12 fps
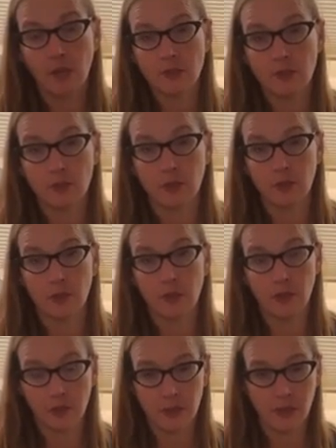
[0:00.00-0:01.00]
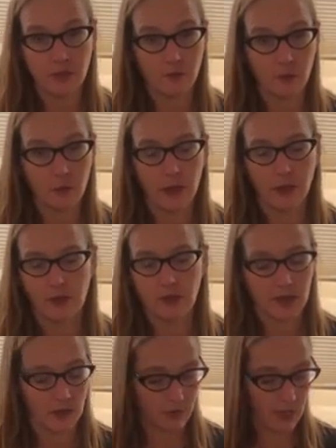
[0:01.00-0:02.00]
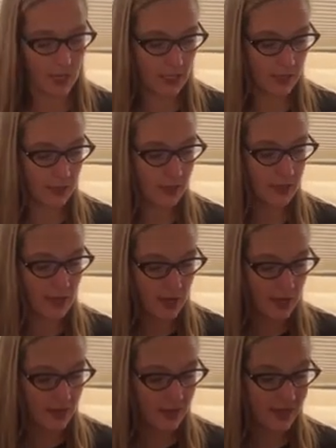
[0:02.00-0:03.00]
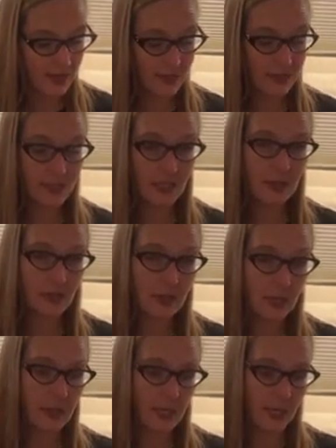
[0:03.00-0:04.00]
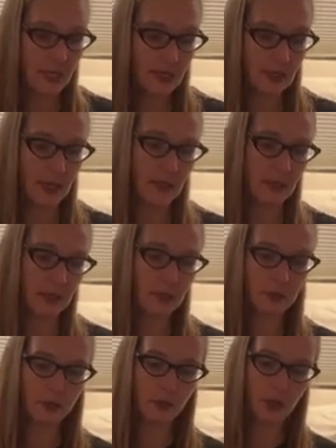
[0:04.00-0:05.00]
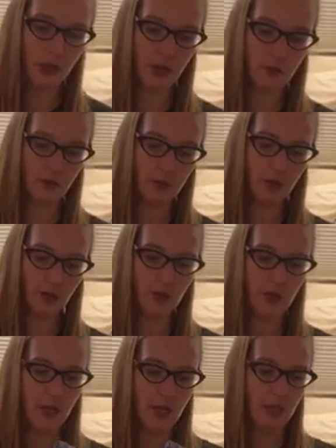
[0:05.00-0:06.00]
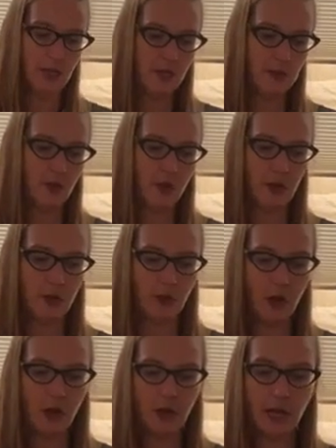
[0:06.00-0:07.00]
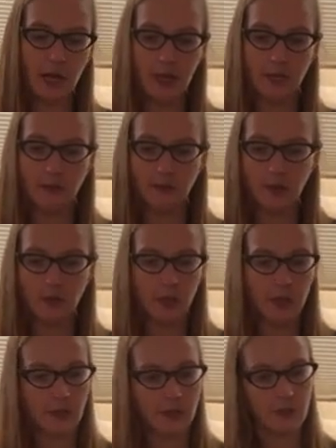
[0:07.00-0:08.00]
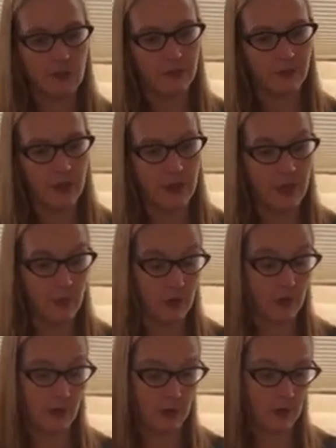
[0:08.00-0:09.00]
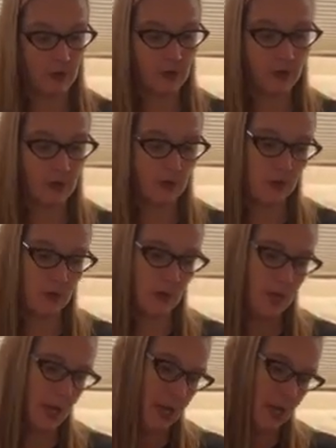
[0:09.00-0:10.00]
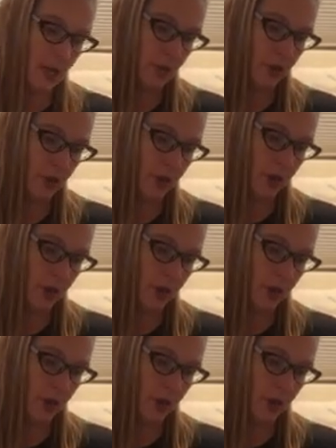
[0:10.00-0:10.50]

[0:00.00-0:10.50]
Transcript: Gossamer underpants for a while because they don't weigh anything. This is equally light and a little bit more coverage. These are REI underpants, and they were on clearance also, and they're